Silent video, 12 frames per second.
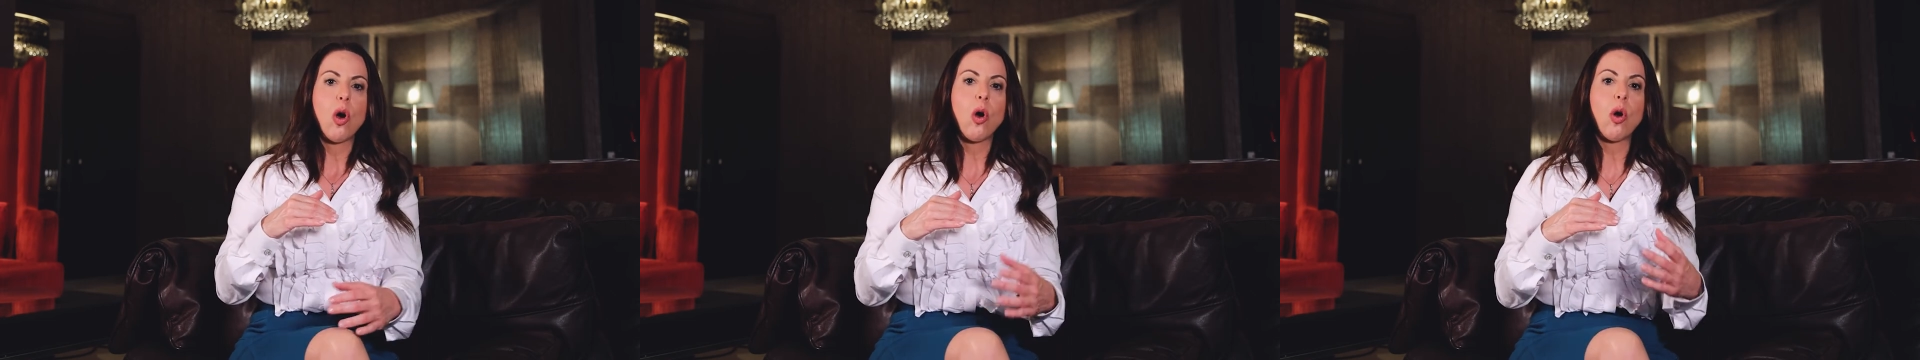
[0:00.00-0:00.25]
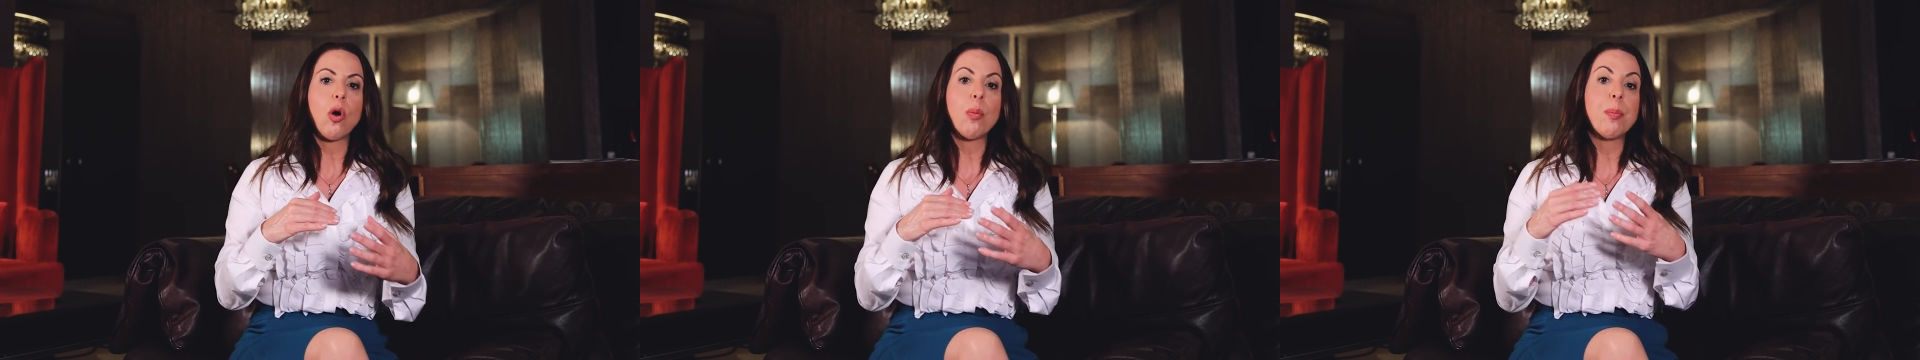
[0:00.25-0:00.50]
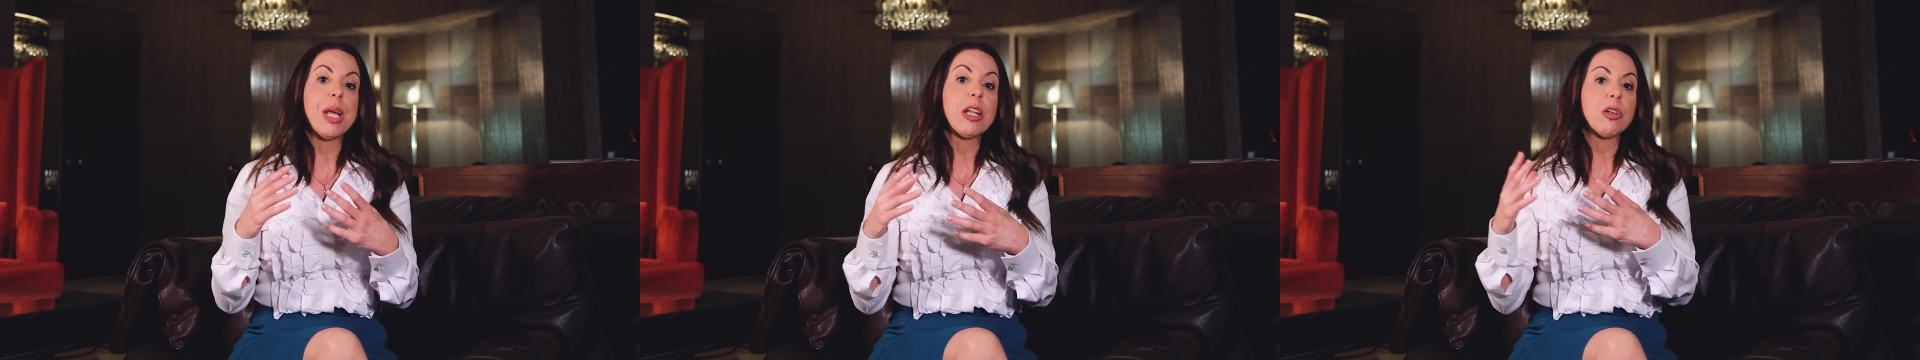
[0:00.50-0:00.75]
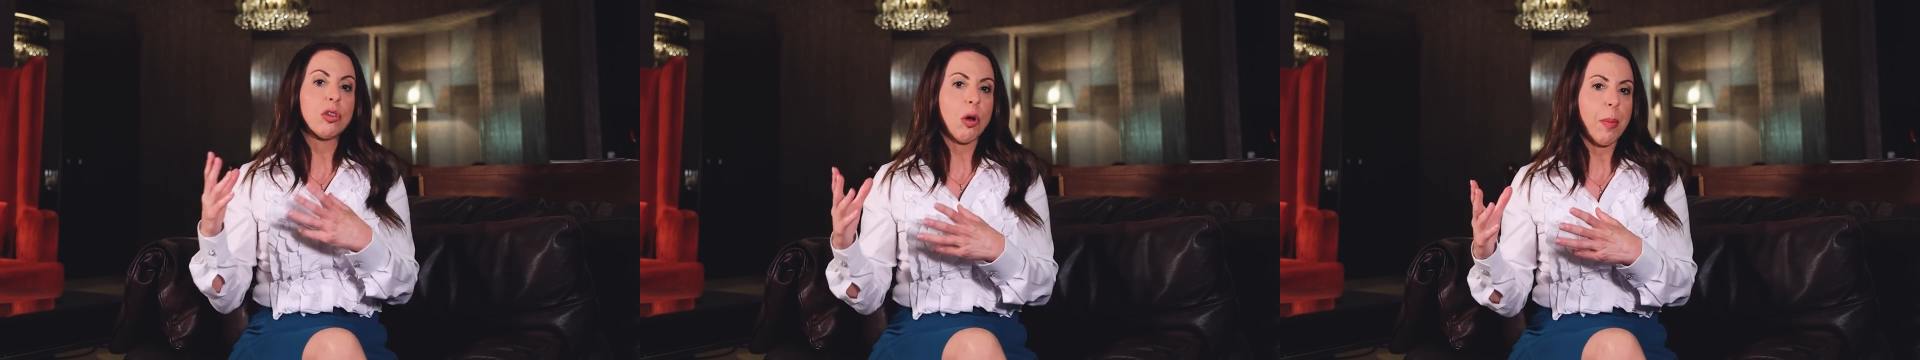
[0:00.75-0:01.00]
or
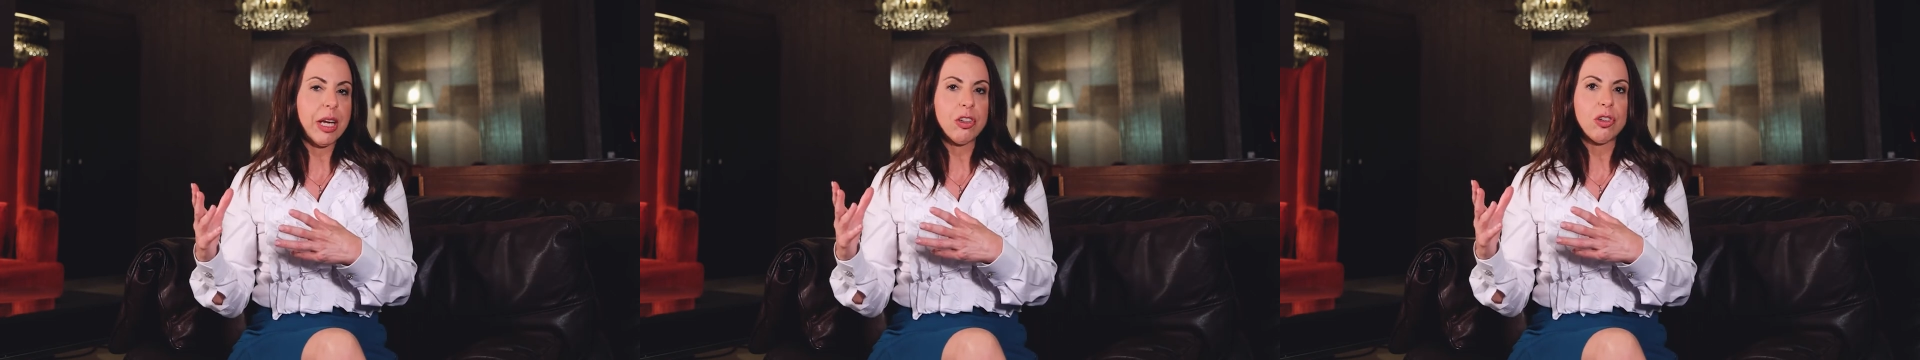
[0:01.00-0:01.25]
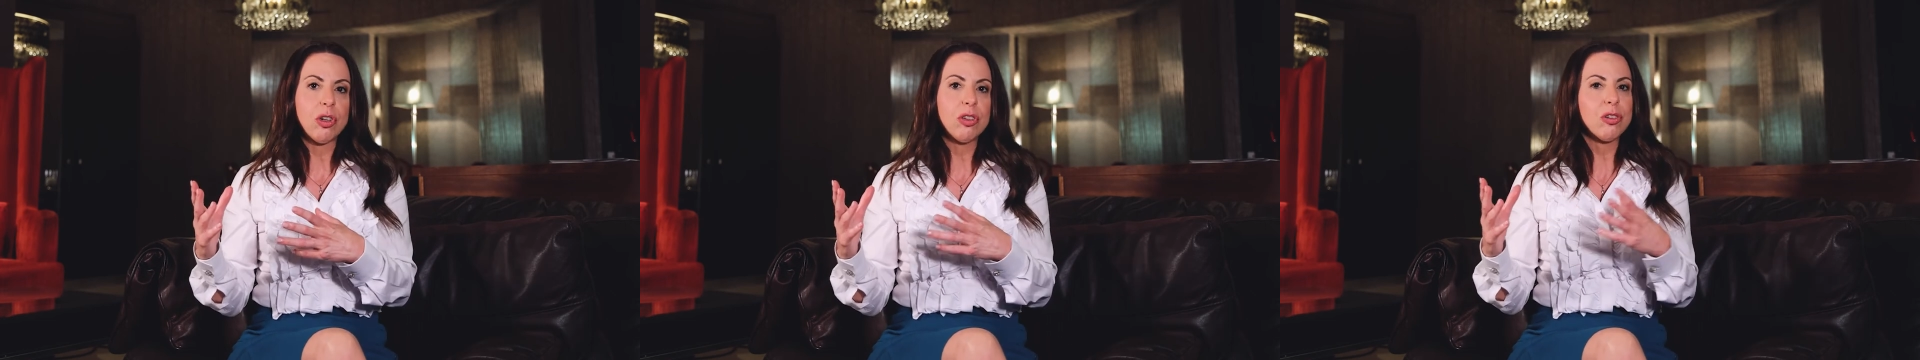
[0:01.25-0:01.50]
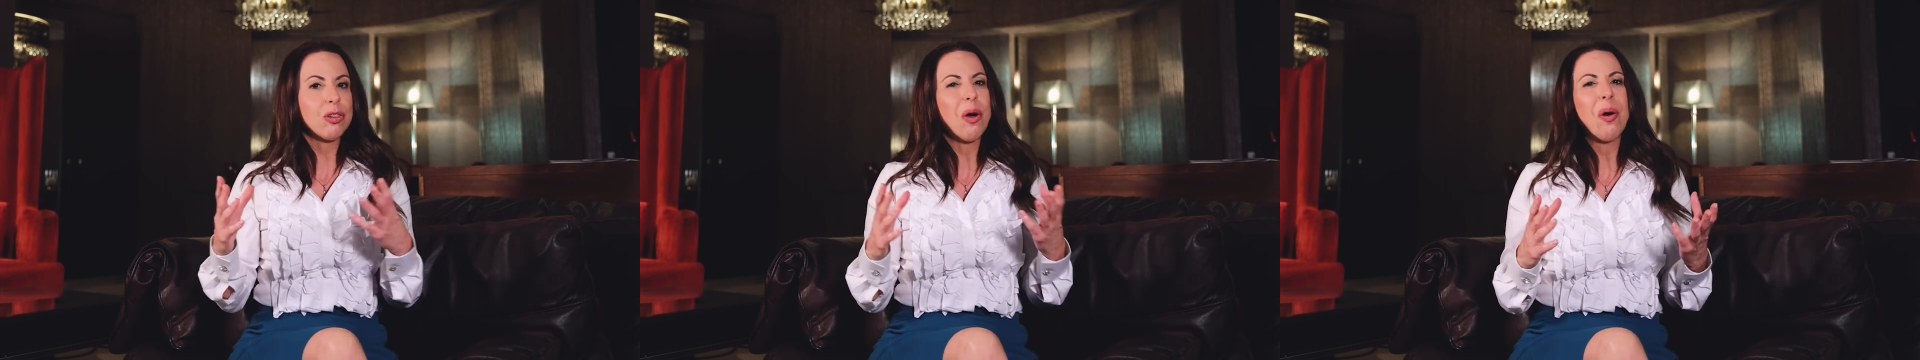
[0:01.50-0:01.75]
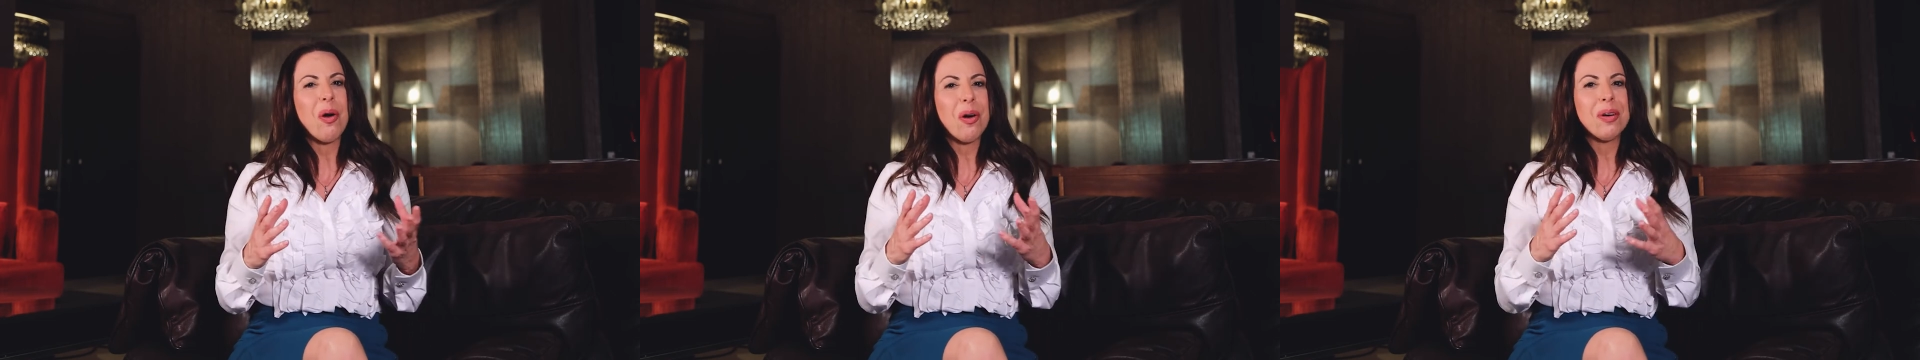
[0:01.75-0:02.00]
build automations,
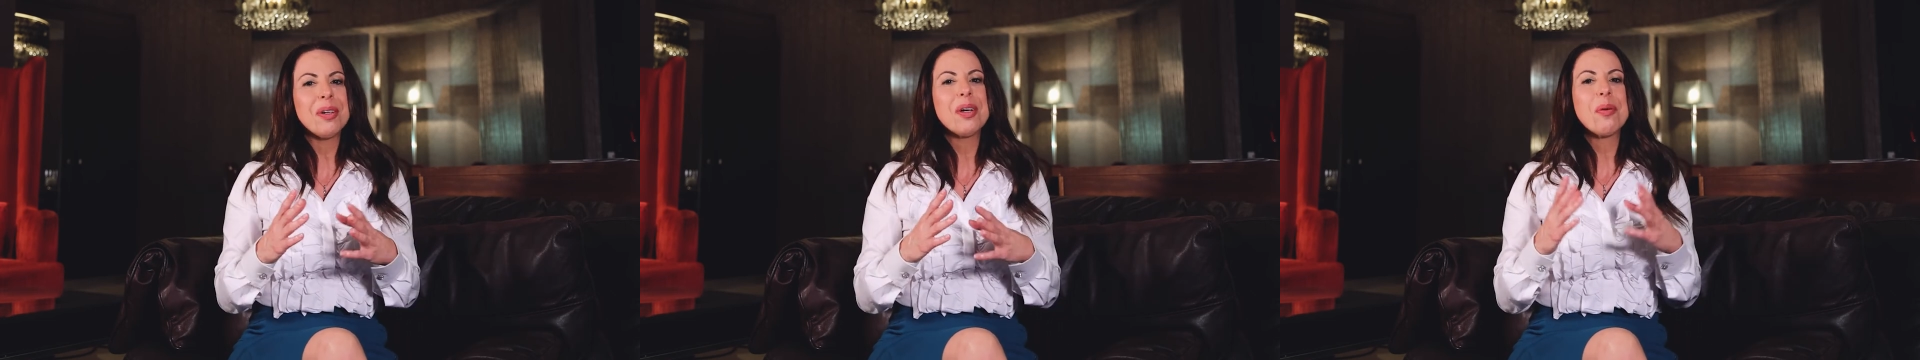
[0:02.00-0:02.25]
or